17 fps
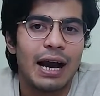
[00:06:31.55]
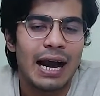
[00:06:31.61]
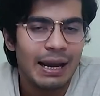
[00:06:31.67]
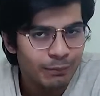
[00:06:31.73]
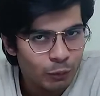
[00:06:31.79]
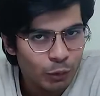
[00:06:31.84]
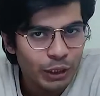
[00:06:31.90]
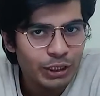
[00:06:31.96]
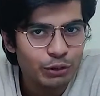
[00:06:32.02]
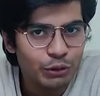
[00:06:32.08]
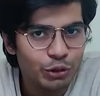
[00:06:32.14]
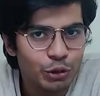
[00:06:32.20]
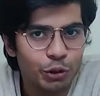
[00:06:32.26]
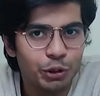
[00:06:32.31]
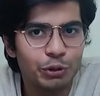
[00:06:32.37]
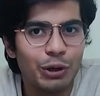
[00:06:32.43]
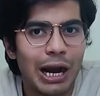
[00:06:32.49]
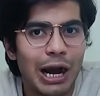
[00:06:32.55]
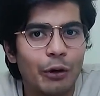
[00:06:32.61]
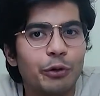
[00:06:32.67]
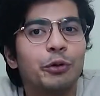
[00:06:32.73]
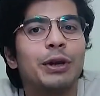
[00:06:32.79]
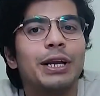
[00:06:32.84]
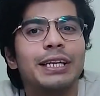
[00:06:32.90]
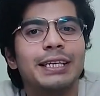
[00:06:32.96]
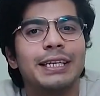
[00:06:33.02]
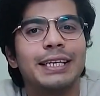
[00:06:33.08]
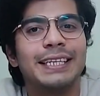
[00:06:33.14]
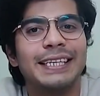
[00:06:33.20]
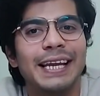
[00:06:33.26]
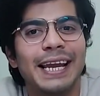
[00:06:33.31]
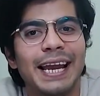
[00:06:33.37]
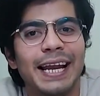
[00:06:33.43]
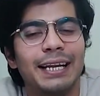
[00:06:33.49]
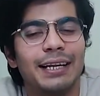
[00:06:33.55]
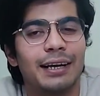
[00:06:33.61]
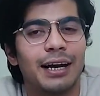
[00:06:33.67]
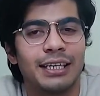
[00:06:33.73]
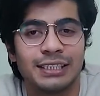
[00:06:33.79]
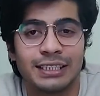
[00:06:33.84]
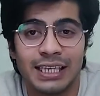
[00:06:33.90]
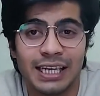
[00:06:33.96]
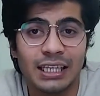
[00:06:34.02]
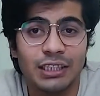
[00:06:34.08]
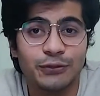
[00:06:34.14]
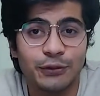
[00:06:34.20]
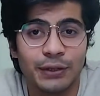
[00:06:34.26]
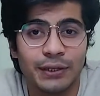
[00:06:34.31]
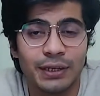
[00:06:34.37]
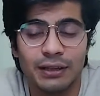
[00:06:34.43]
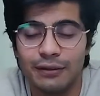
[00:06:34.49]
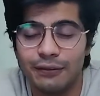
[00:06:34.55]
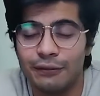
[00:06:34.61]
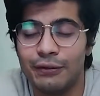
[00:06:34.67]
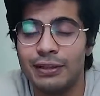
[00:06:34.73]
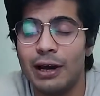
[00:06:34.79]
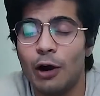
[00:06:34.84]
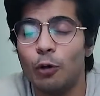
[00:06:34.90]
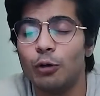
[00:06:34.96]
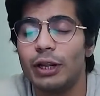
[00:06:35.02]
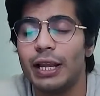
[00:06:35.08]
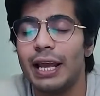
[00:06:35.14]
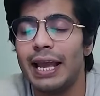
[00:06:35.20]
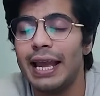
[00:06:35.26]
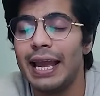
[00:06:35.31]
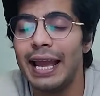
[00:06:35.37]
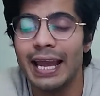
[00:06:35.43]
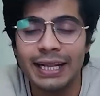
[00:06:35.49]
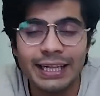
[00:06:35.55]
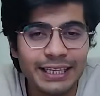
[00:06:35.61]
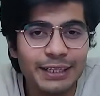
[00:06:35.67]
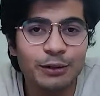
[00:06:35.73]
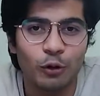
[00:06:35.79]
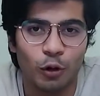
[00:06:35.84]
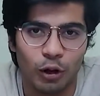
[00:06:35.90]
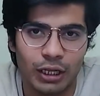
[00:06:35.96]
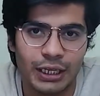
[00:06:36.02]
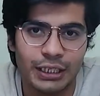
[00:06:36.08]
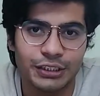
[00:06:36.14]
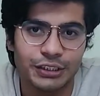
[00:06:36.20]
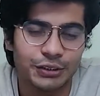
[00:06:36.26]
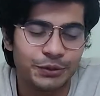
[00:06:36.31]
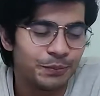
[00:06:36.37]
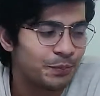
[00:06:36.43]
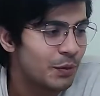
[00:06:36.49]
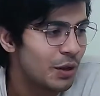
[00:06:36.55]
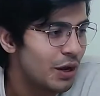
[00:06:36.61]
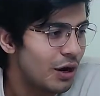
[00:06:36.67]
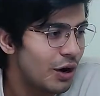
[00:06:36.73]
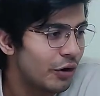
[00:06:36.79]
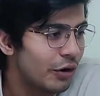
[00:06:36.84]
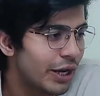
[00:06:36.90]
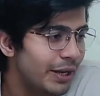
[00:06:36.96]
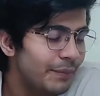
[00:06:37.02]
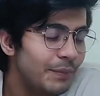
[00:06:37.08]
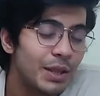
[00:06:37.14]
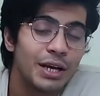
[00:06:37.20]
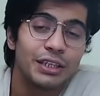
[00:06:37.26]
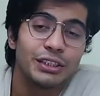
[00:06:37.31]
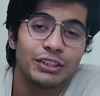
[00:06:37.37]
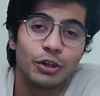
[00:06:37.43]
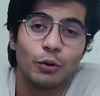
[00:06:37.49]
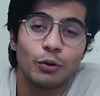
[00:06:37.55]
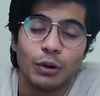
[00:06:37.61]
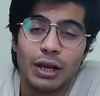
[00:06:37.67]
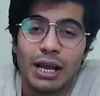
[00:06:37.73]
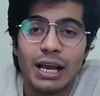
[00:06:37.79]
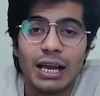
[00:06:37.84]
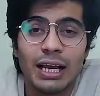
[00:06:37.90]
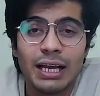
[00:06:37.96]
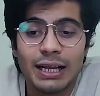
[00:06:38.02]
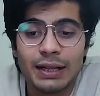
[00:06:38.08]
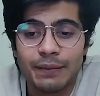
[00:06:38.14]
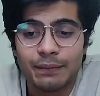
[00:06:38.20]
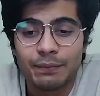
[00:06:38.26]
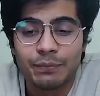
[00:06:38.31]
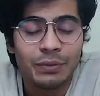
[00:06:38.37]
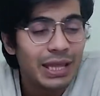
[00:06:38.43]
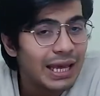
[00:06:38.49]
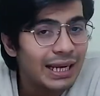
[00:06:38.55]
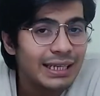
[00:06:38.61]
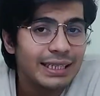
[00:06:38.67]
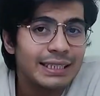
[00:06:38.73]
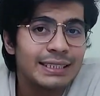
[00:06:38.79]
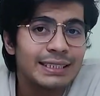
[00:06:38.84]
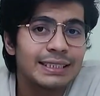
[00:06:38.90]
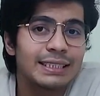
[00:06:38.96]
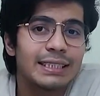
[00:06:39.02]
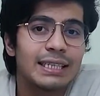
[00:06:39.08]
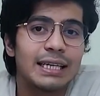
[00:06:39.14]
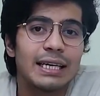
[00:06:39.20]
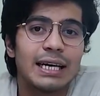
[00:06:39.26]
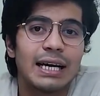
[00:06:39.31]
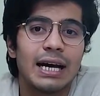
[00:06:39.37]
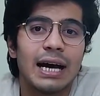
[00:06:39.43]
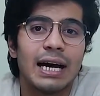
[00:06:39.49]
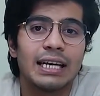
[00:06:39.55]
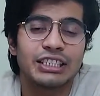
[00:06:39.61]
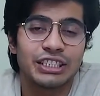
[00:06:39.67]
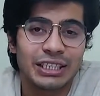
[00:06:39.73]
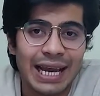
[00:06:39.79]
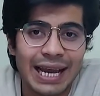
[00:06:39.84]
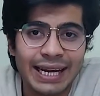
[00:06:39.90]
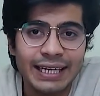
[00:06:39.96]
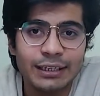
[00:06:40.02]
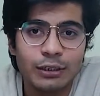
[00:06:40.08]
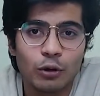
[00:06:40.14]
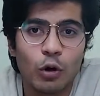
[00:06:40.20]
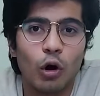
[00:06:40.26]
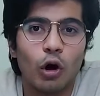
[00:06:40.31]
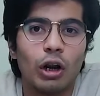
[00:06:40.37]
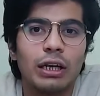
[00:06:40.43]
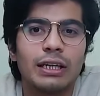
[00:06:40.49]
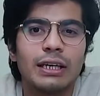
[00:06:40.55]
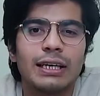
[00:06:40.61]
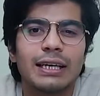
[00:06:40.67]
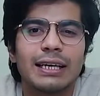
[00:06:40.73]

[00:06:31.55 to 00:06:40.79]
I'm going to show you how you can create a sales funnel without any knowledge. Okay, so there is a site called